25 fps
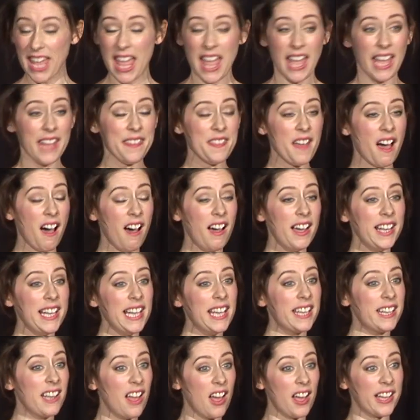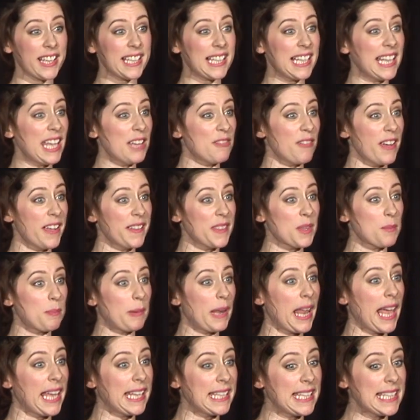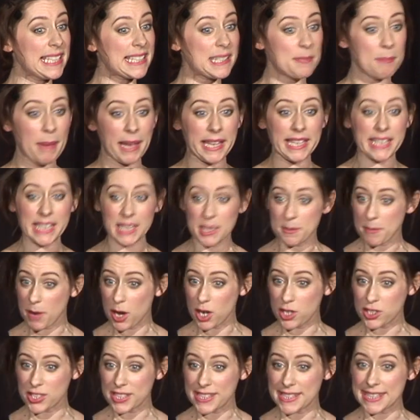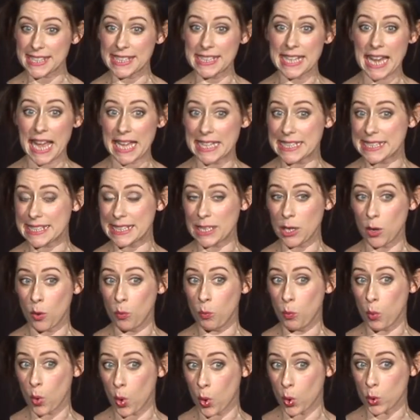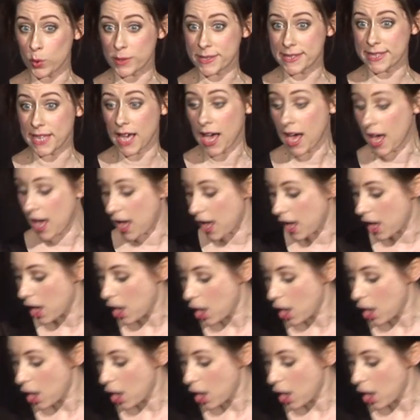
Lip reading: the highly unlikely event the plane needs to make an emergency landing on water,